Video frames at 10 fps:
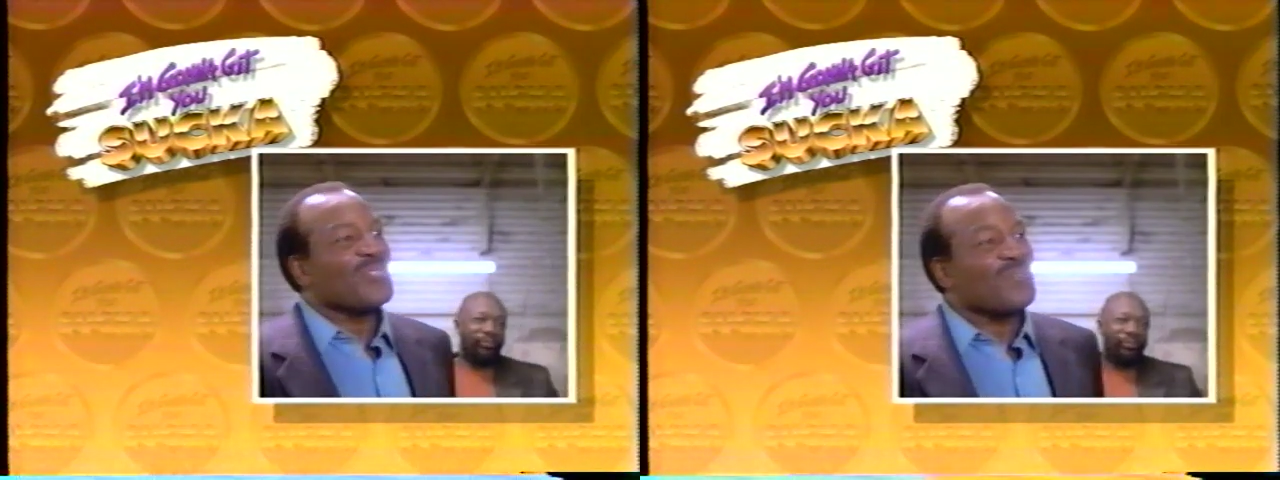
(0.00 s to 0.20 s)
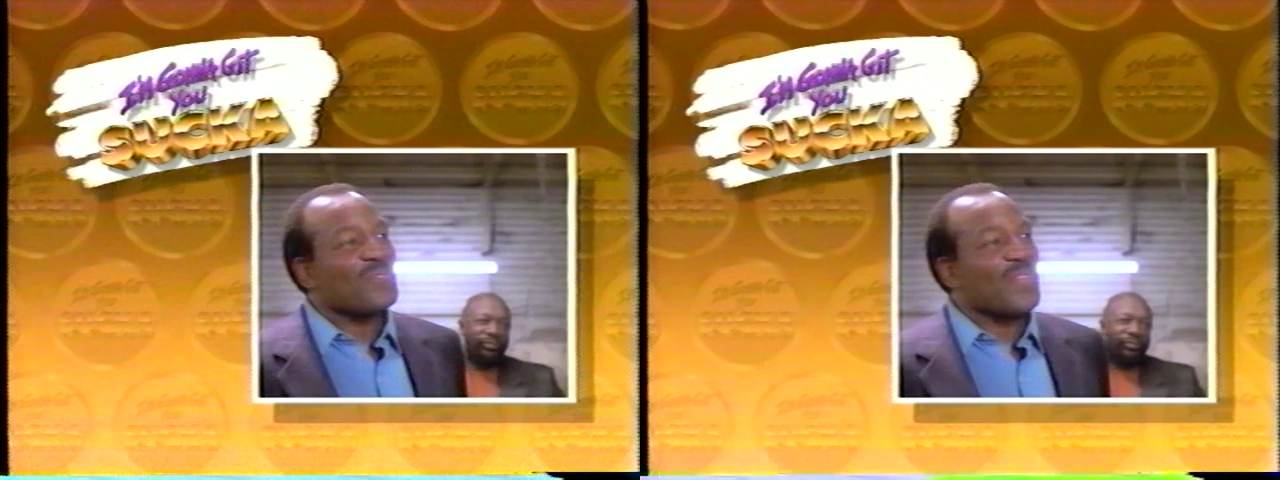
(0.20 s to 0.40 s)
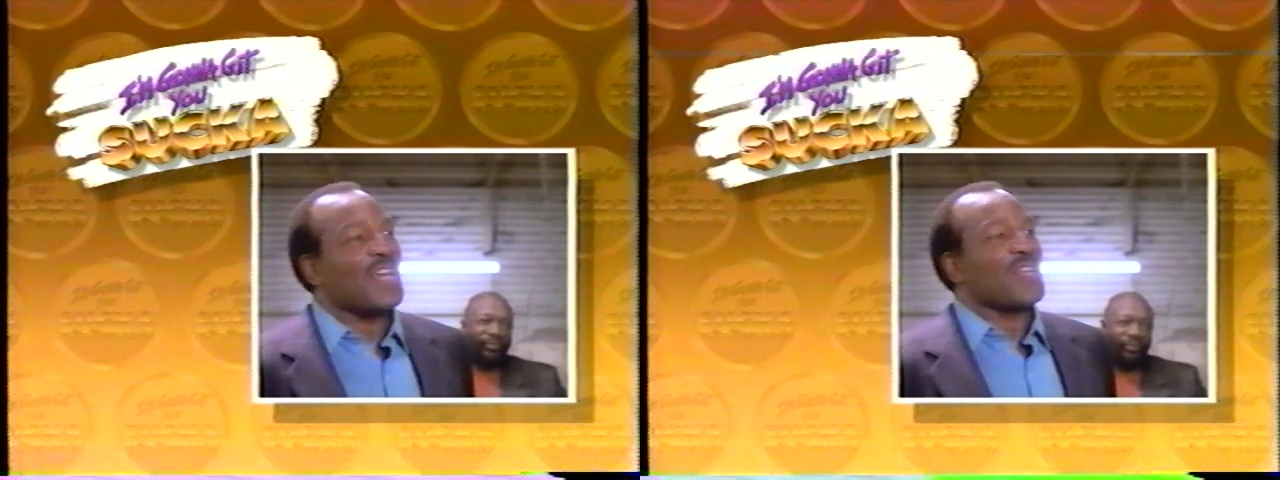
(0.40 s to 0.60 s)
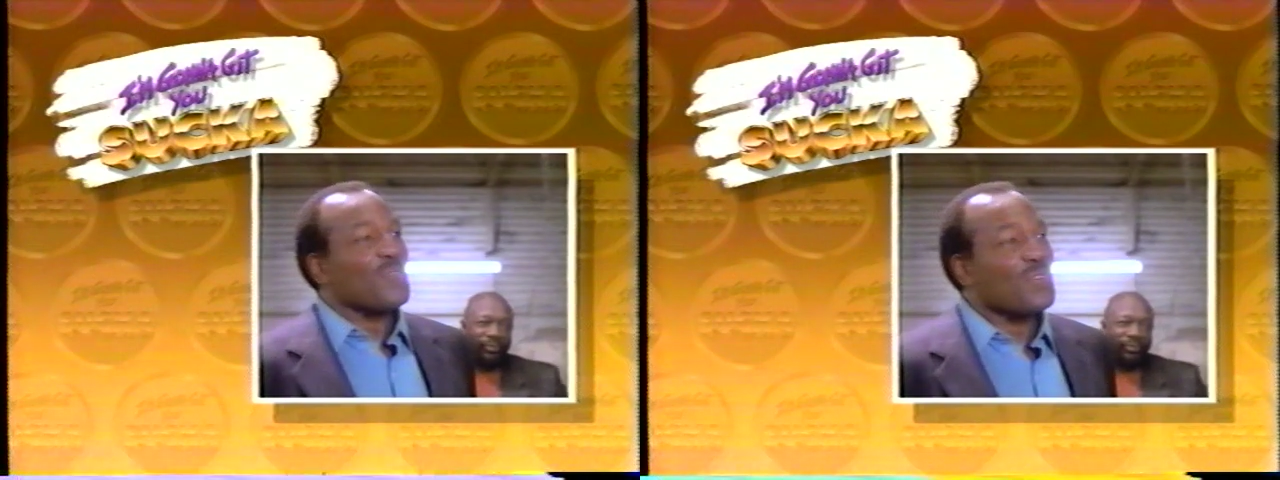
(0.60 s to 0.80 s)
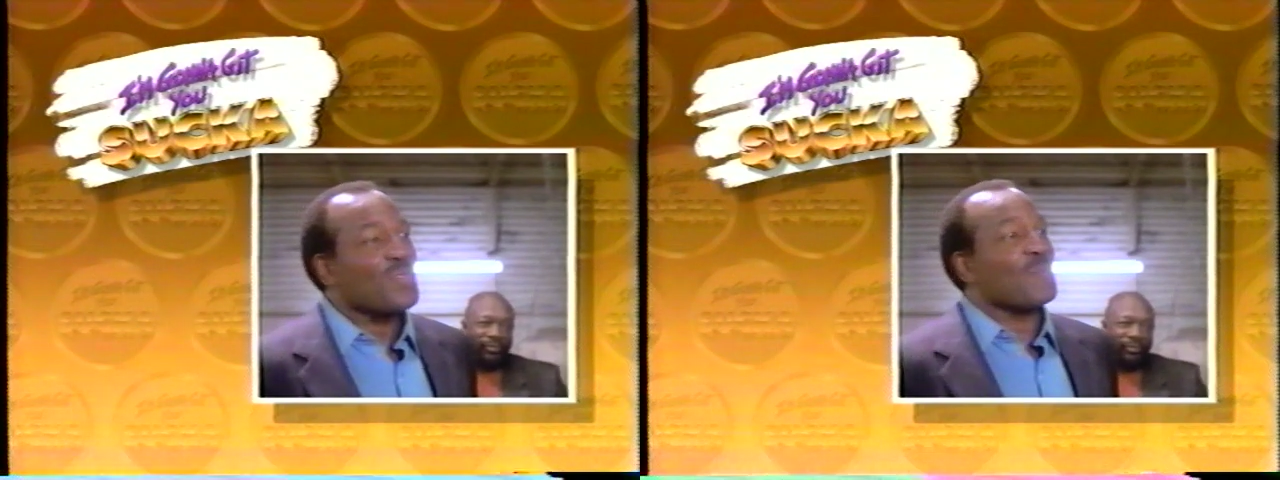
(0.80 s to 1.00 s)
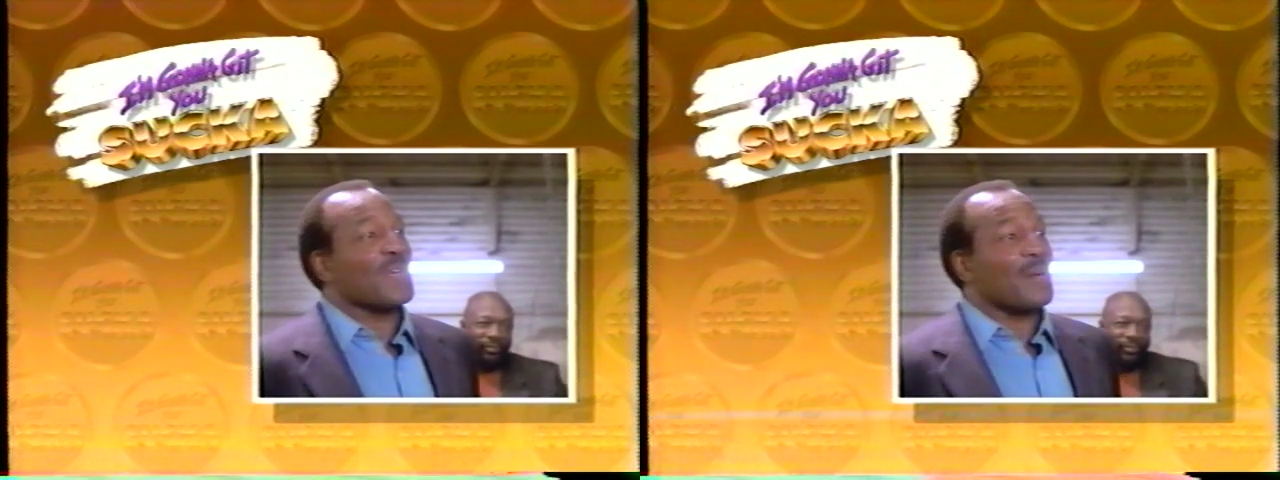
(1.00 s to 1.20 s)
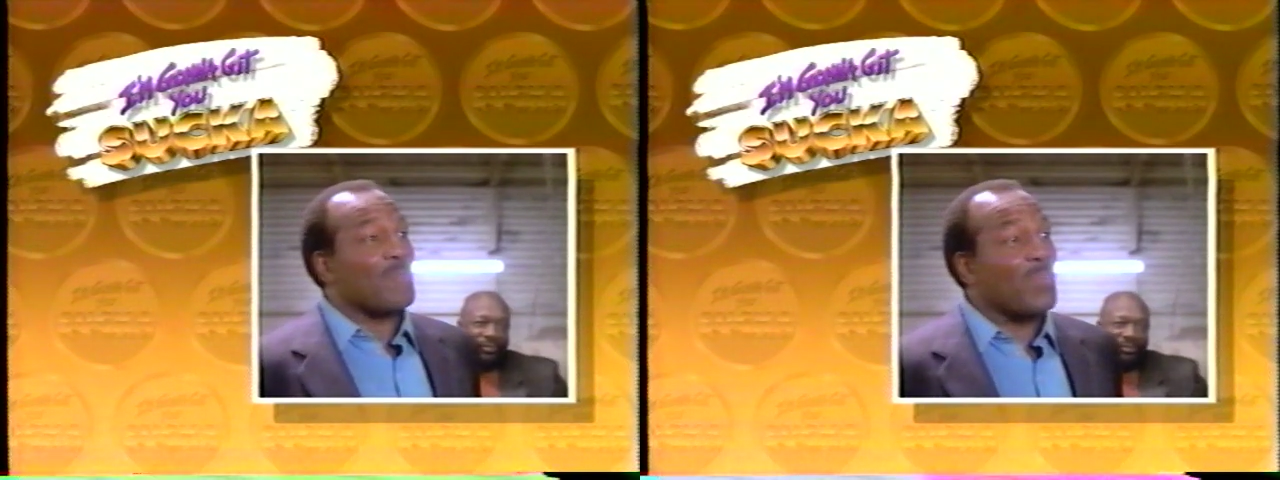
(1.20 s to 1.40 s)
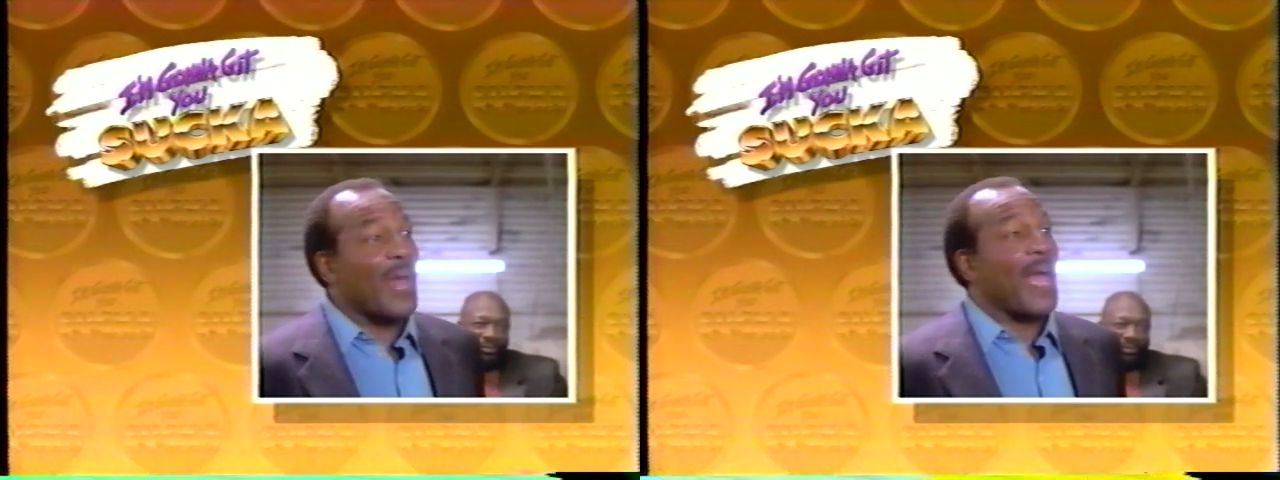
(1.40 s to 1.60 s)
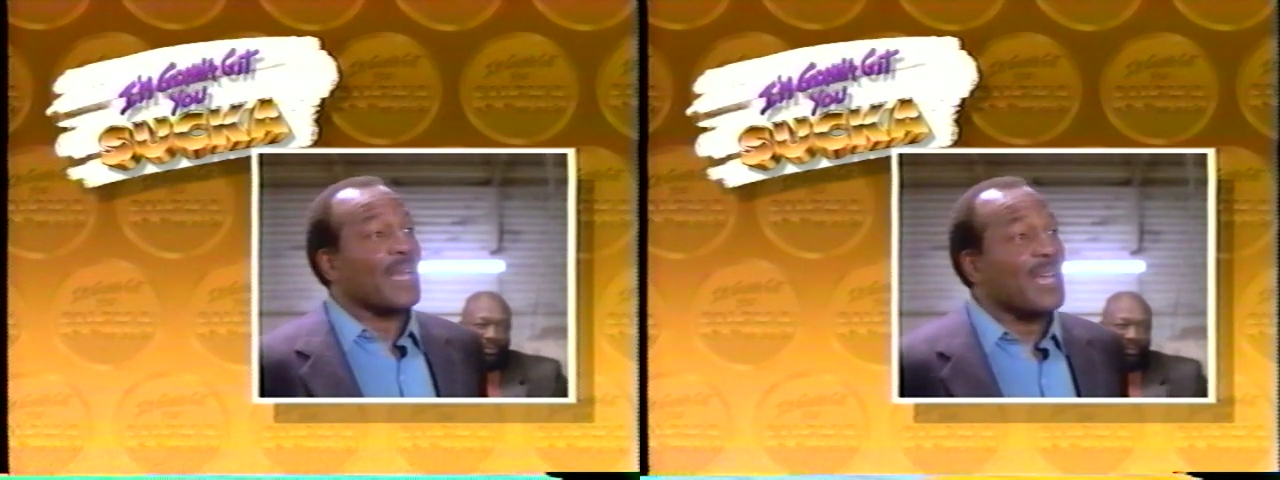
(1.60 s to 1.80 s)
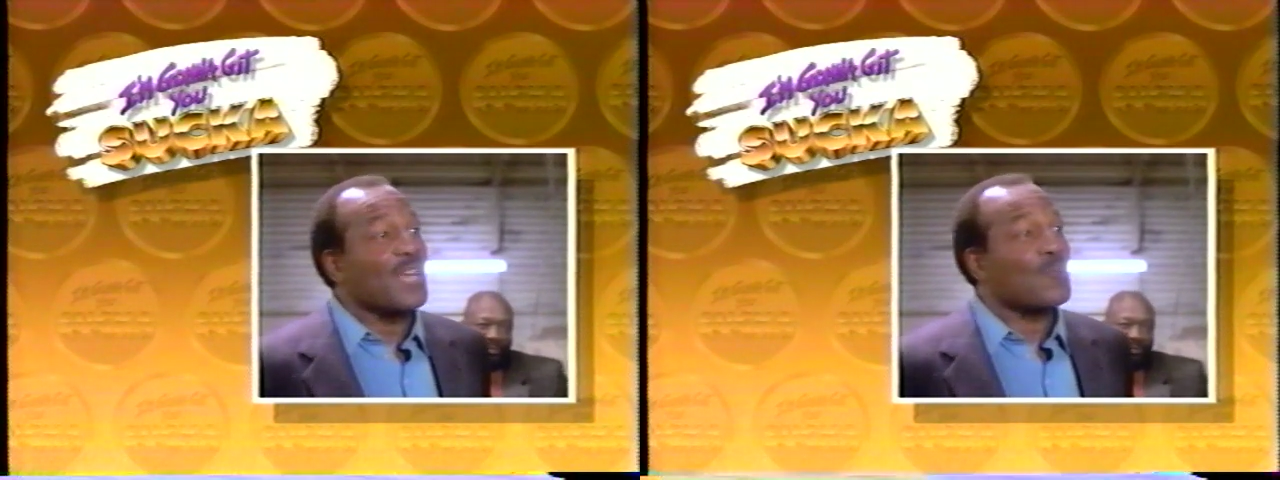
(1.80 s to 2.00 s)
you think you can be a
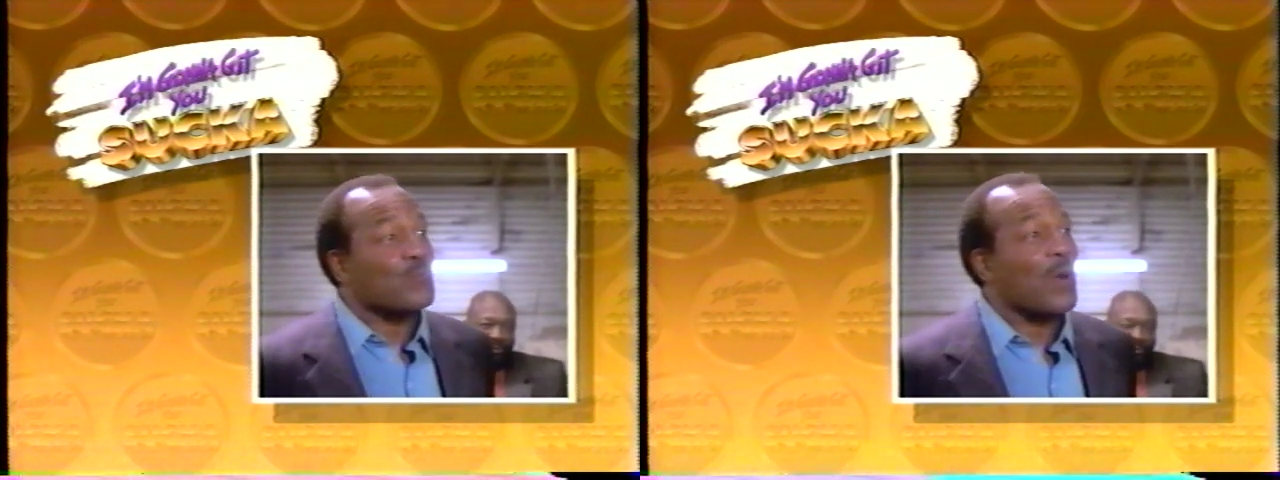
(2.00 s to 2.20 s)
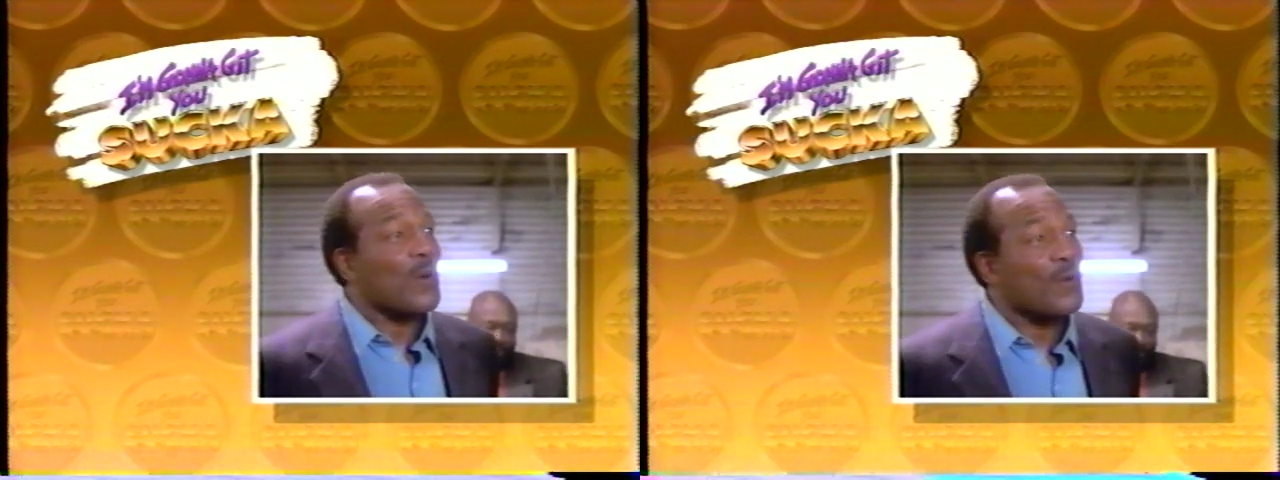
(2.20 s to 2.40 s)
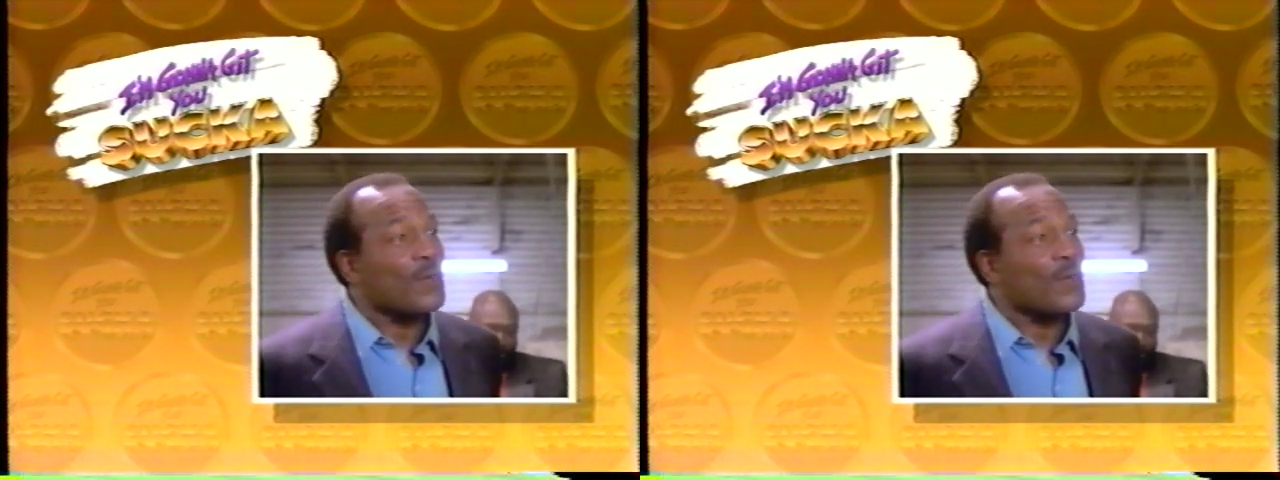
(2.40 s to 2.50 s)
black hero?